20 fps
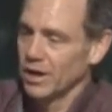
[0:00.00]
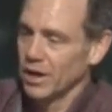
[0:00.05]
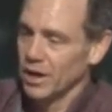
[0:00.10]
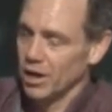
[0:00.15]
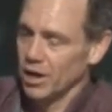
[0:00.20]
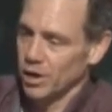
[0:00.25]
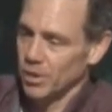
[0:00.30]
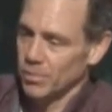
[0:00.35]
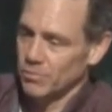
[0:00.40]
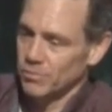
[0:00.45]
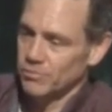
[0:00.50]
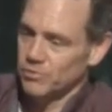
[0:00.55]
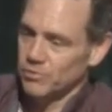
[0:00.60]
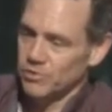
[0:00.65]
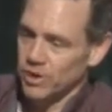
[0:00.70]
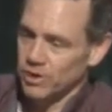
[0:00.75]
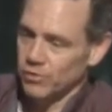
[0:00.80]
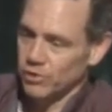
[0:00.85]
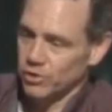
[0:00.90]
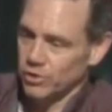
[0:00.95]
um,
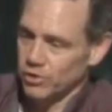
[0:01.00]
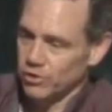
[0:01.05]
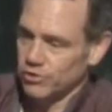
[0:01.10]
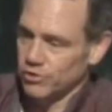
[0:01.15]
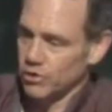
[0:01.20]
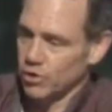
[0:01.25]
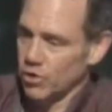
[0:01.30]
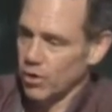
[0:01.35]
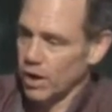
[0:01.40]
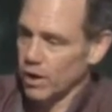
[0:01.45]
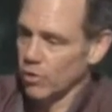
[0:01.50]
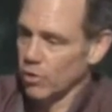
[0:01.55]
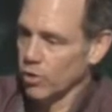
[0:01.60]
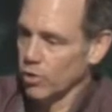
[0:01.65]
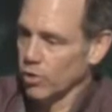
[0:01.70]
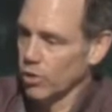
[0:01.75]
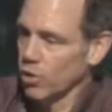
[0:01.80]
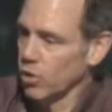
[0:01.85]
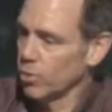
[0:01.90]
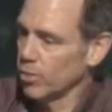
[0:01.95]
several years ago I
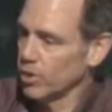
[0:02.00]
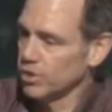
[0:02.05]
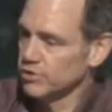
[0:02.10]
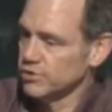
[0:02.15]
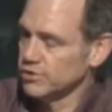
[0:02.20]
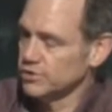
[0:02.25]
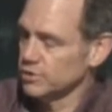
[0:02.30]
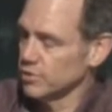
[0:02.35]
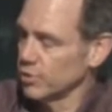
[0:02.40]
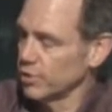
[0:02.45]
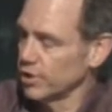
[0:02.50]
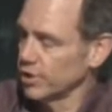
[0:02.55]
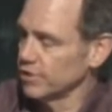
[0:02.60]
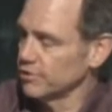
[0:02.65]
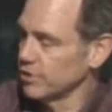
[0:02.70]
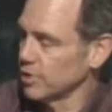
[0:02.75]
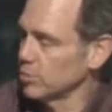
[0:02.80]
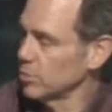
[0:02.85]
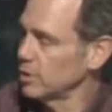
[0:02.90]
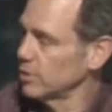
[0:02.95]
wrote a whole bunch of
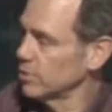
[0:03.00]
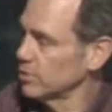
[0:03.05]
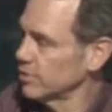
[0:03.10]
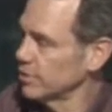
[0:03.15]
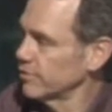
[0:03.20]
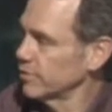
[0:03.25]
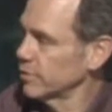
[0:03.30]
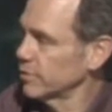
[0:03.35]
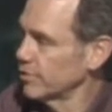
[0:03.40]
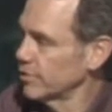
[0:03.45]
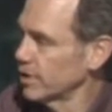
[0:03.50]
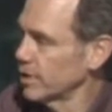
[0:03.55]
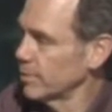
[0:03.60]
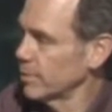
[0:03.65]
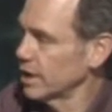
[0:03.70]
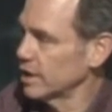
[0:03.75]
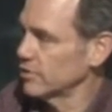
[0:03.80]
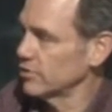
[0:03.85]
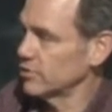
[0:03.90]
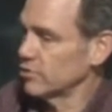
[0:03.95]
stories on people living with
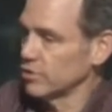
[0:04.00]
MS.